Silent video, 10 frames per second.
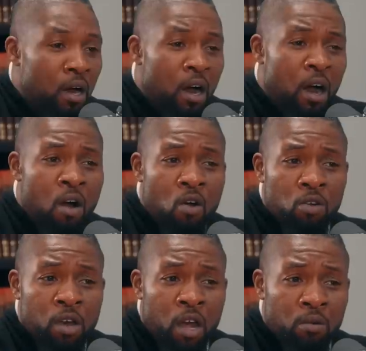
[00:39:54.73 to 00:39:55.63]
I gotta oh, figure
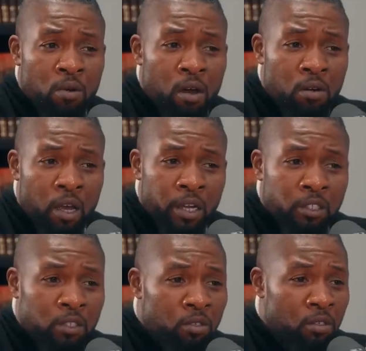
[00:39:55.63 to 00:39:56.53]
you this gotta, out. Okay,
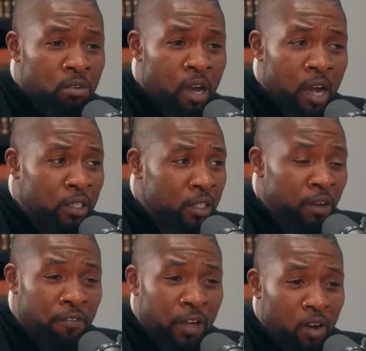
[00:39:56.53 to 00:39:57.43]
so you got a
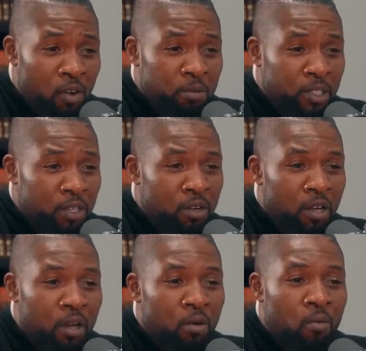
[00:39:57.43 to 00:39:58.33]
chef at home. Yeah.
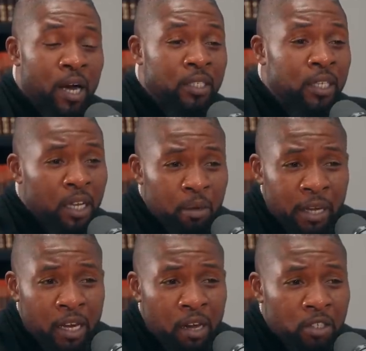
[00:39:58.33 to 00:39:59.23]
So why is he eating
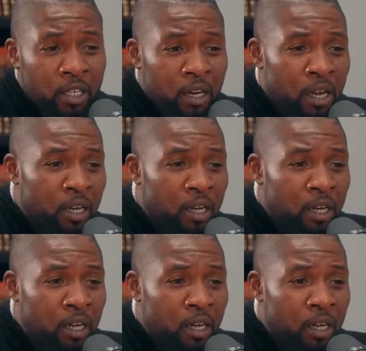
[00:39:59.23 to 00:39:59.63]
McDonald's chicken